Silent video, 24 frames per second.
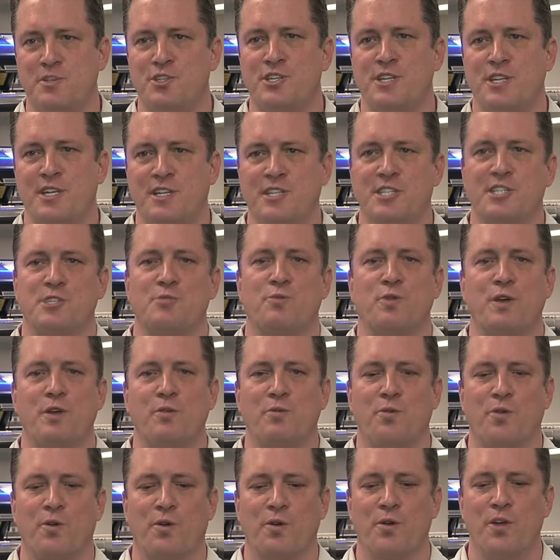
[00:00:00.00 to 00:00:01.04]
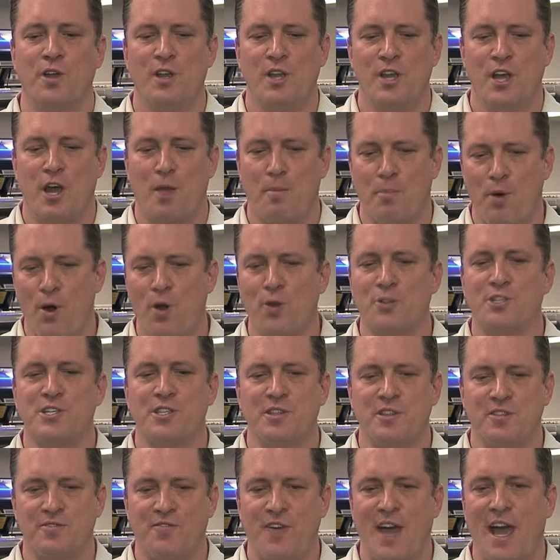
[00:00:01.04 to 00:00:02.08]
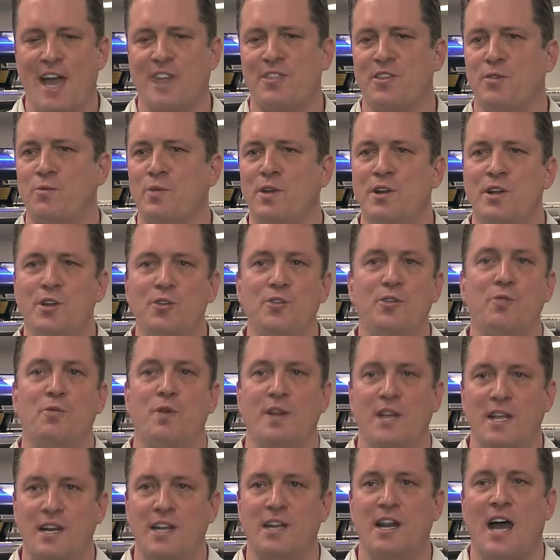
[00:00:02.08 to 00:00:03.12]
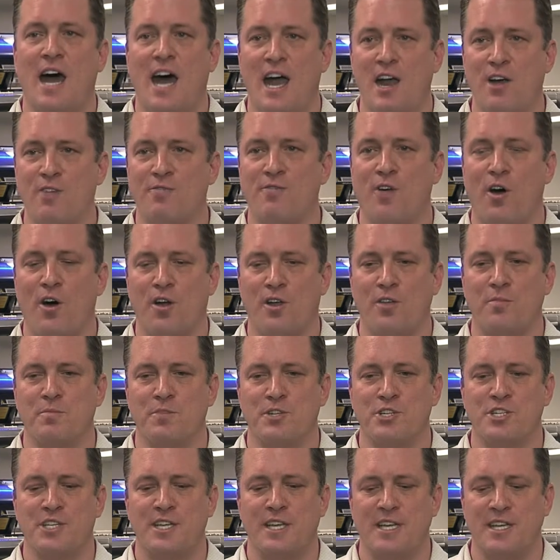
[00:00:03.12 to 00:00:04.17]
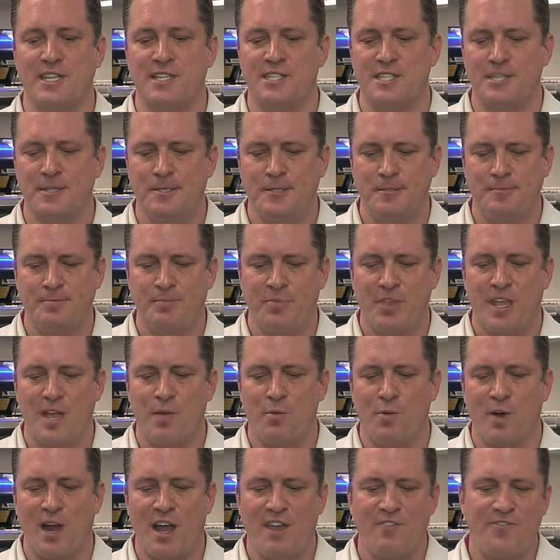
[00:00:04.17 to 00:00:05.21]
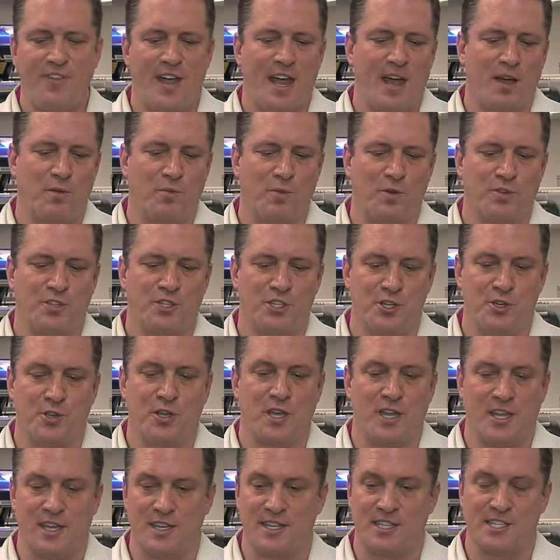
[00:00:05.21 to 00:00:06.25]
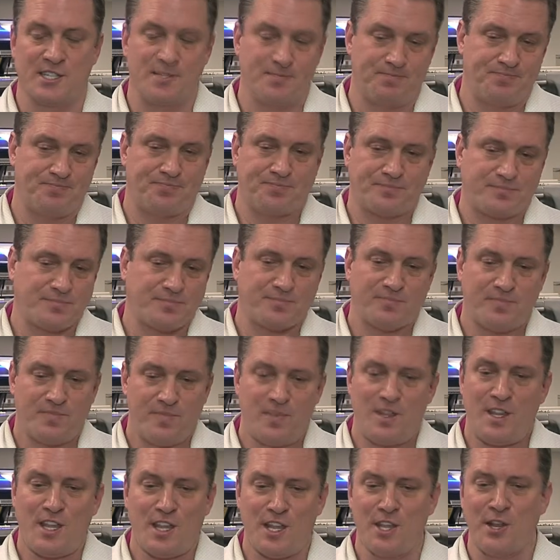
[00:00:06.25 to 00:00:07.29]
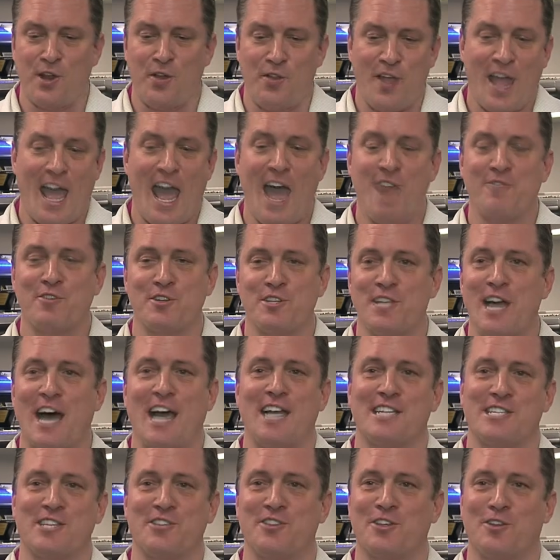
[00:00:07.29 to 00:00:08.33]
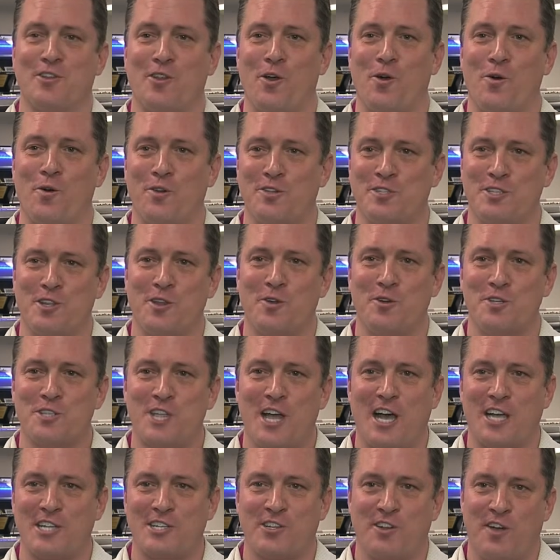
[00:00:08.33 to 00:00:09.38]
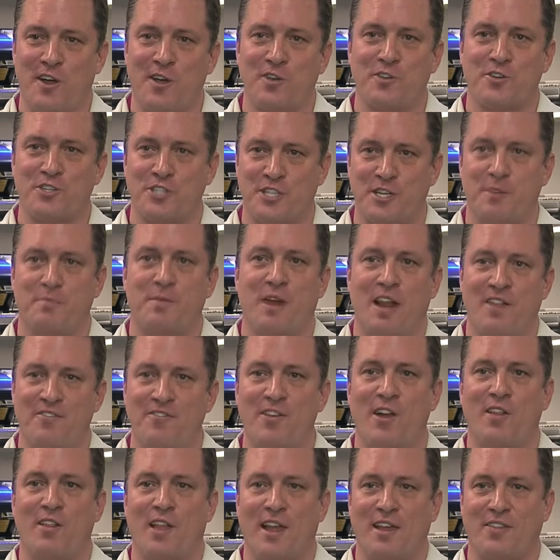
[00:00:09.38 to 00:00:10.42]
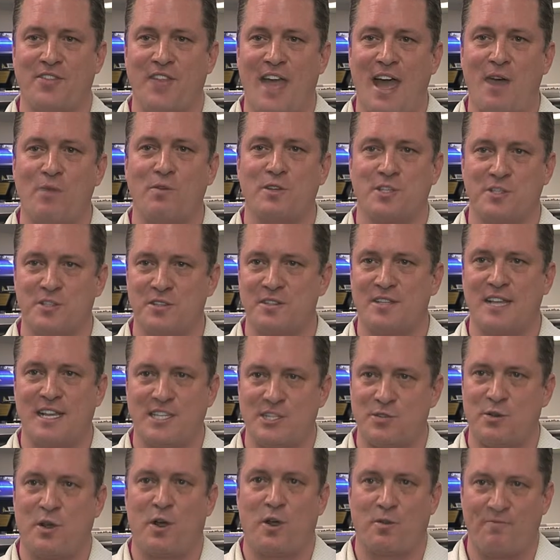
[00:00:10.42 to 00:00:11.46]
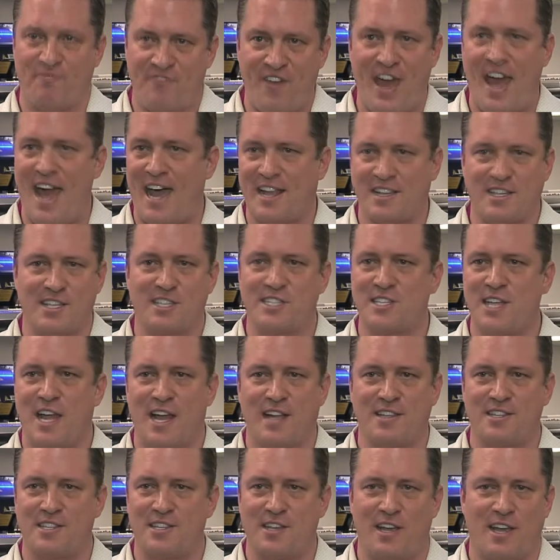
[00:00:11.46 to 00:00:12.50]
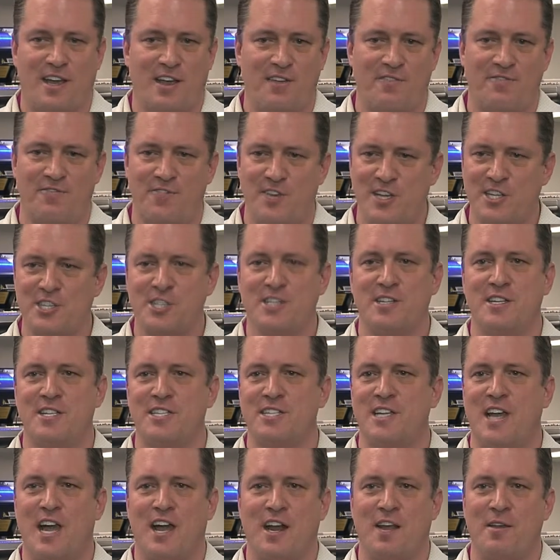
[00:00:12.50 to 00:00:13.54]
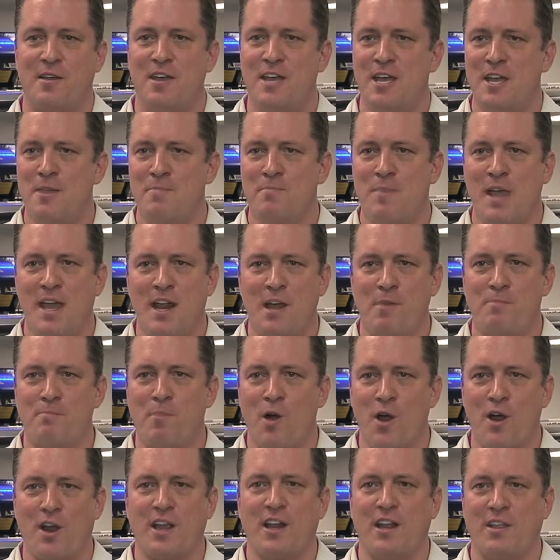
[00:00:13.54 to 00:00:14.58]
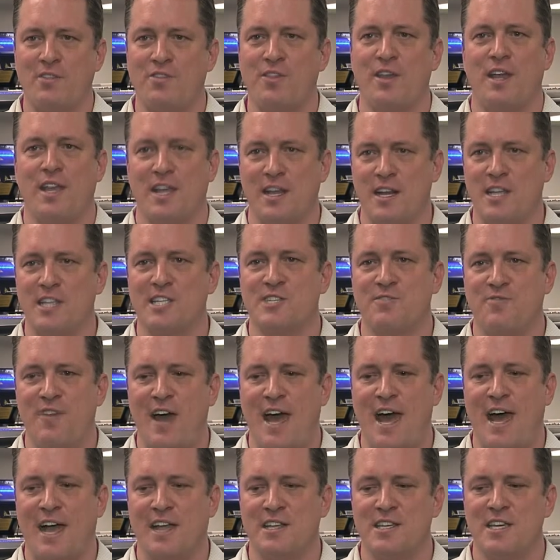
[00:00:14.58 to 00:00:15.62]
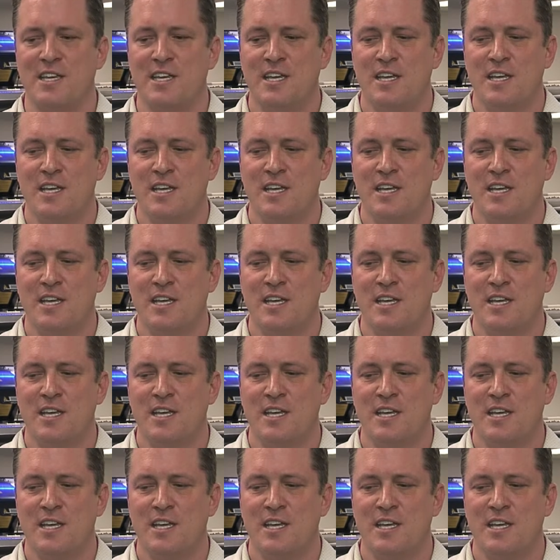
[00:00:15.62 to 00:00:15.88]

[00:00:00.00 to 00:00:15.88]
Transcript: machines. as We were approaching the fact that we knew that we needed higher volume machines. And what I found with Juki is you know they advertise it the lowest lowest cost of ownership but i felt like that was that's a fact it's not uh, fiction it's not a made up marketing thing it is fact